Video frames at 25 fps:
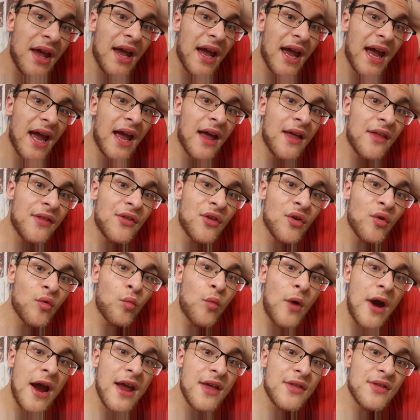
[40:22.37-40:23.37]
and the
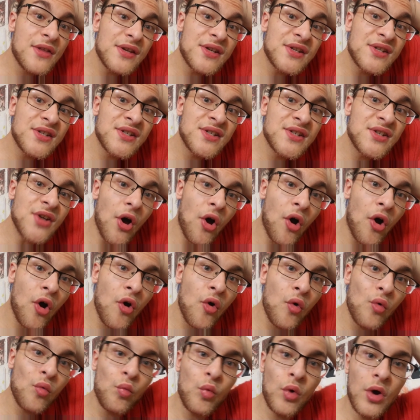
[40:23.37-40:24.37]
way the
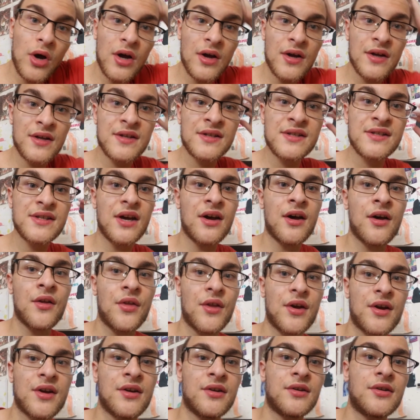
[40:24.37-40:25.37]
song was on
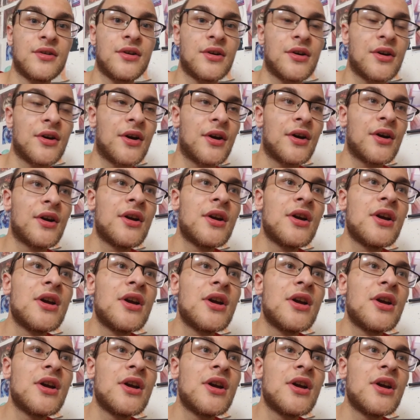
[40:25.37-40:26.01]
the car.